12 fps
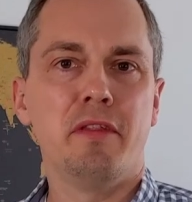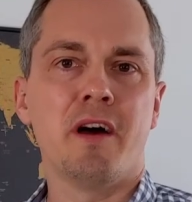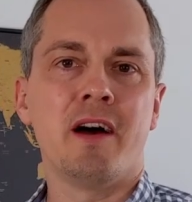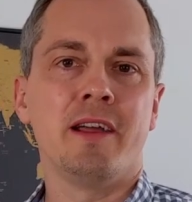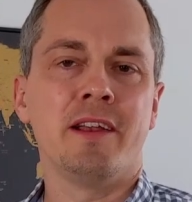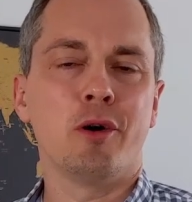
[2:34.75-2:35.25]

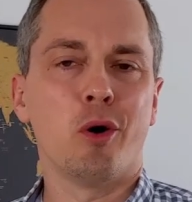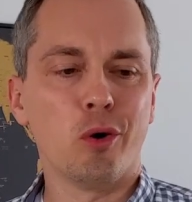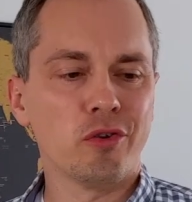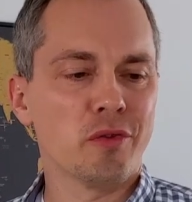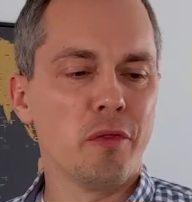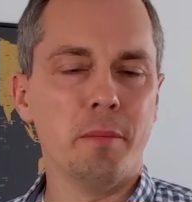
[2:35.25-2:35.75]
design,
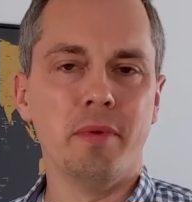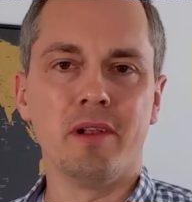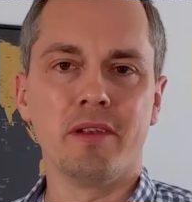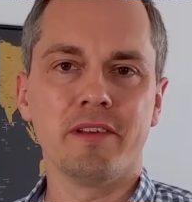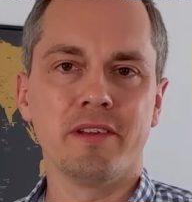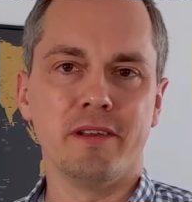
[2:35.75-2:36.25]
also the
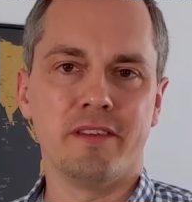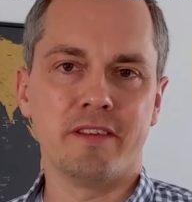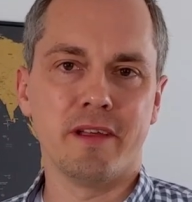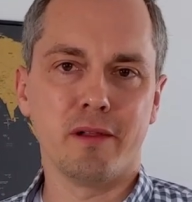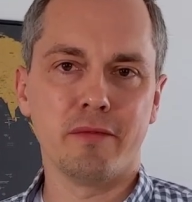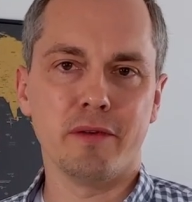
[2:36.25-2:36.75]
build
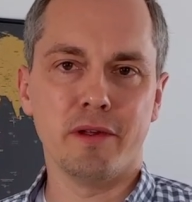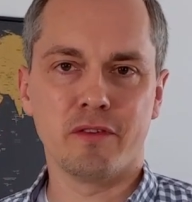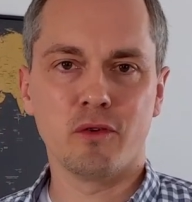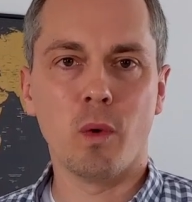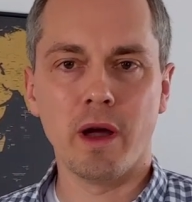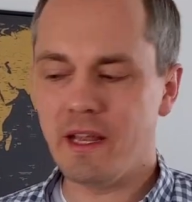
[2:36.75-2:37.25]
itself
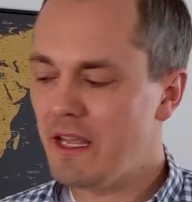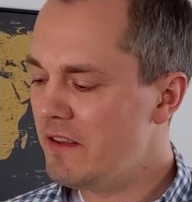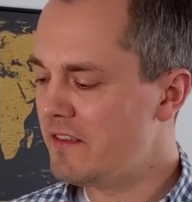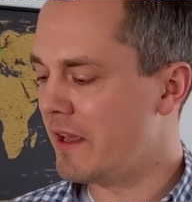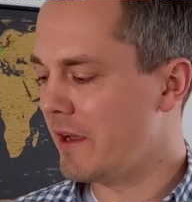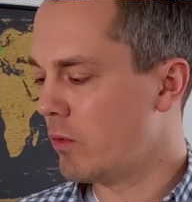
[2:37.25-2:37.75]
is quite
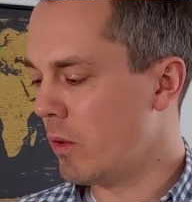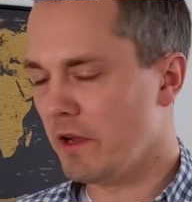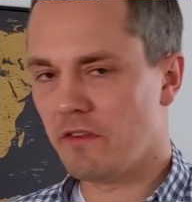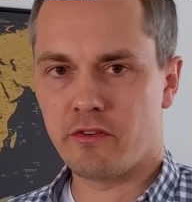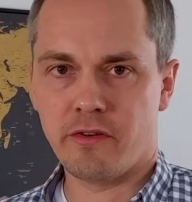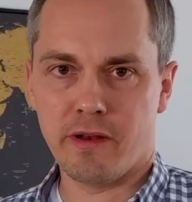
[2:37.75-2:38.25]
easy and
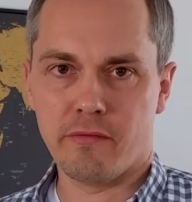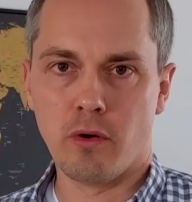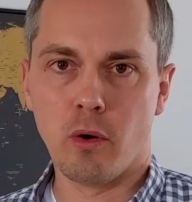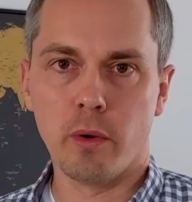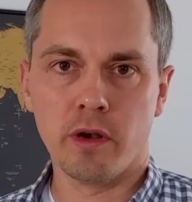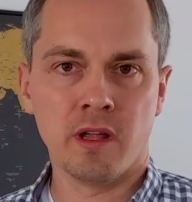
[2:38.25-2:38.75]
quite
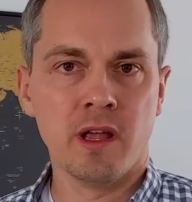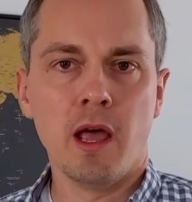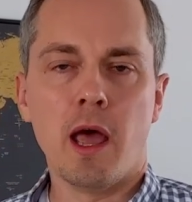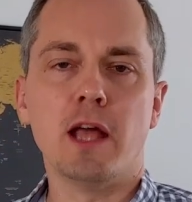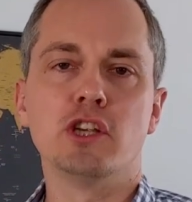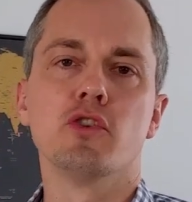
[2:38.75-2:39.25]
straightforward
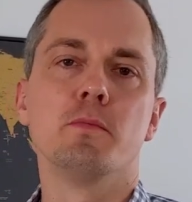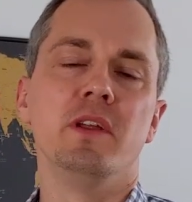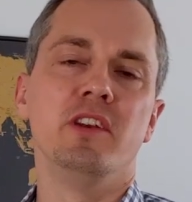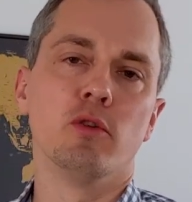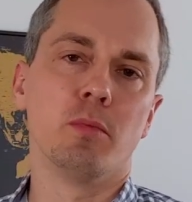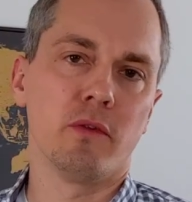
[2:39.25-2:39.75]
and should
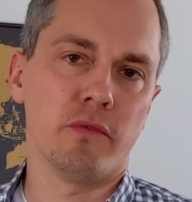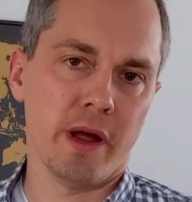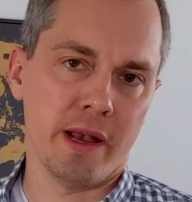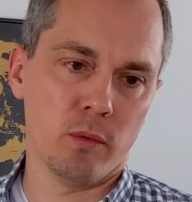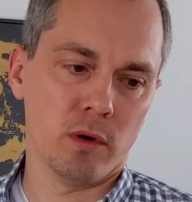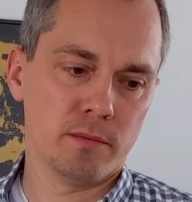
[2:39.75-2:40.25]
be doable for
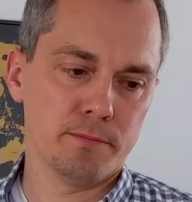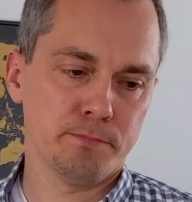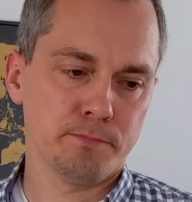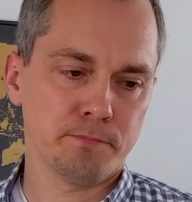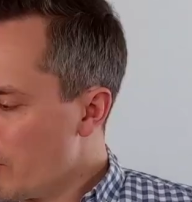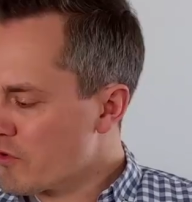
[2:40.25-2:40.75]
anyone.
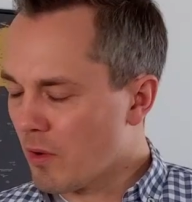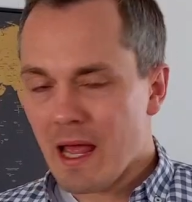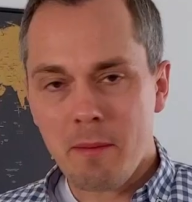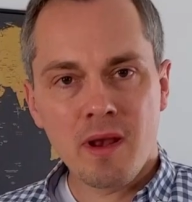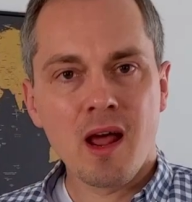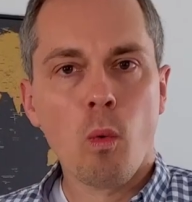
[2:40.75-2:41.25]
So
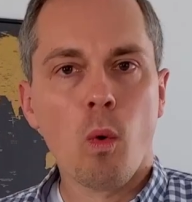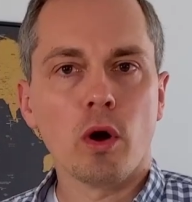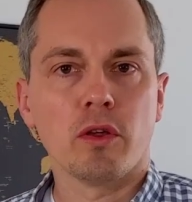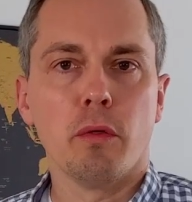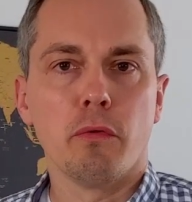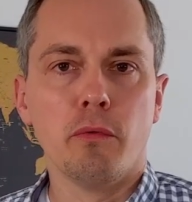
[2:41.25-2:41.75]
let me now
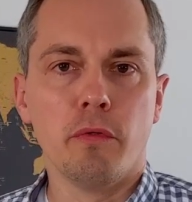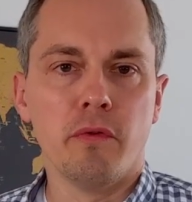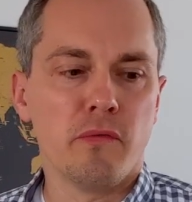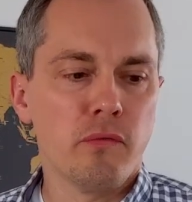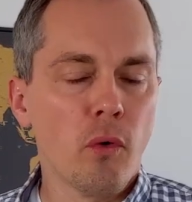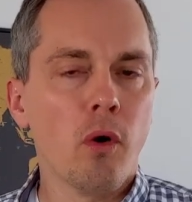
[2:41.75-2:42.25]
walk you through
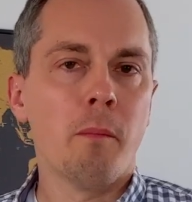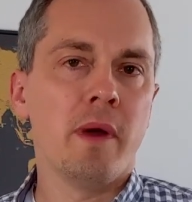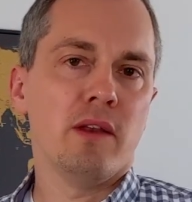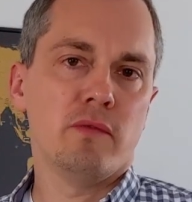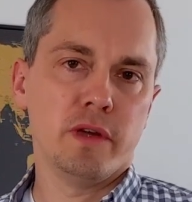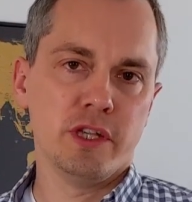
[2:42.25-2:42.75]
the four
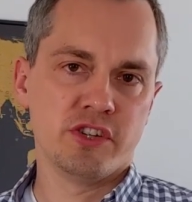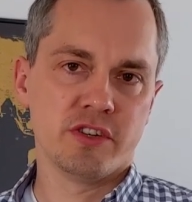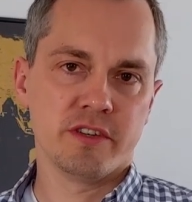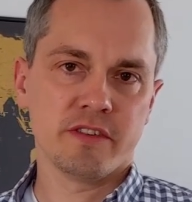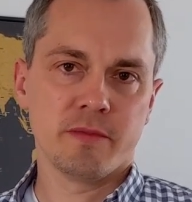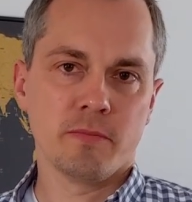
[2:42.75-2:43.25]
main
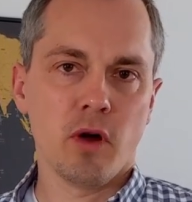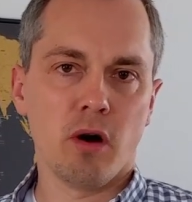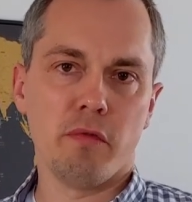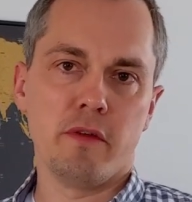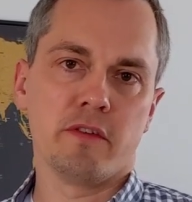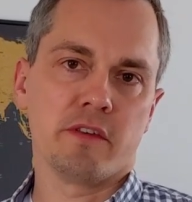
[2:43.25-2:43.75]
features
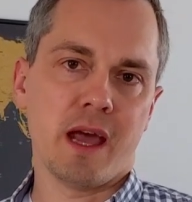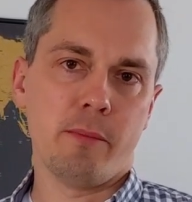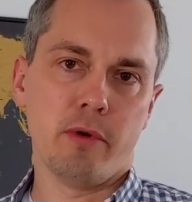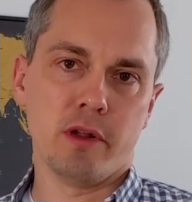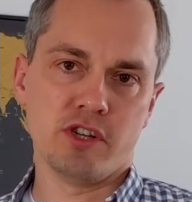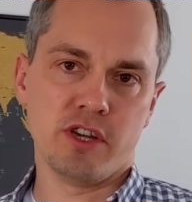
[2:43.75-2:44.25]
of this
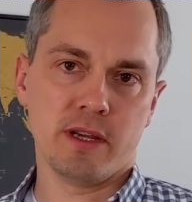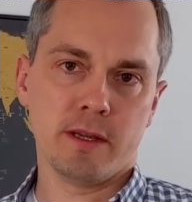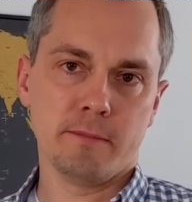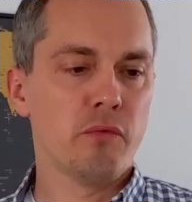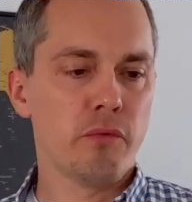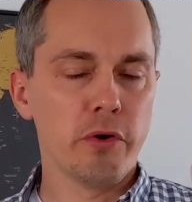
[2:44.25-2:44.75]
camera jib.
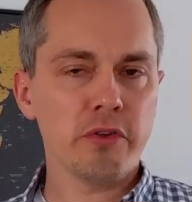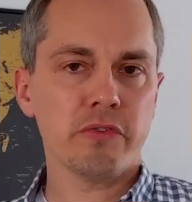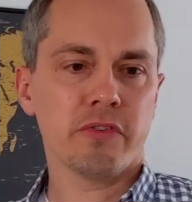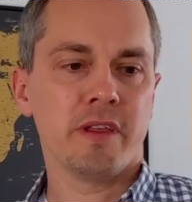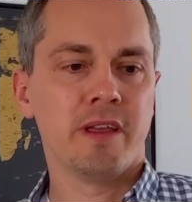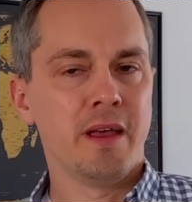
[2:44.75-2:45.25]

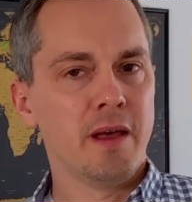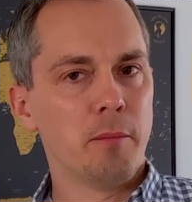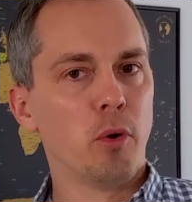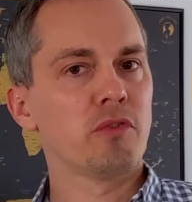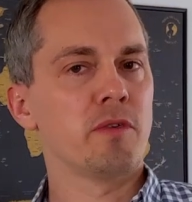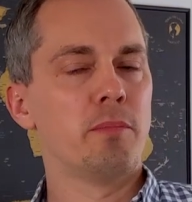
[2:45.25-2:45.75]
First,
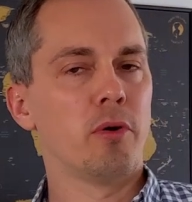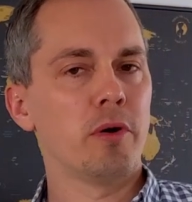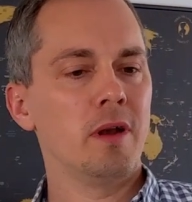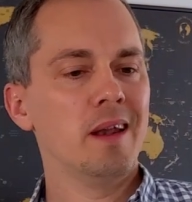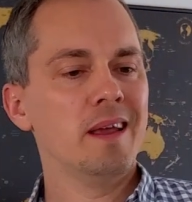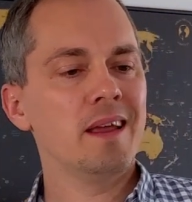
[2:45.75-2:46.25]
most
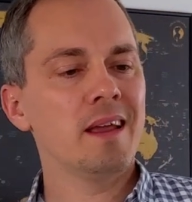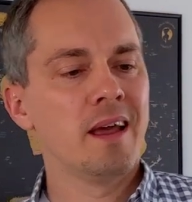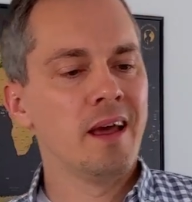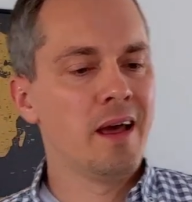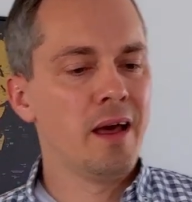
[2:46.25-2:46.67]
importantly,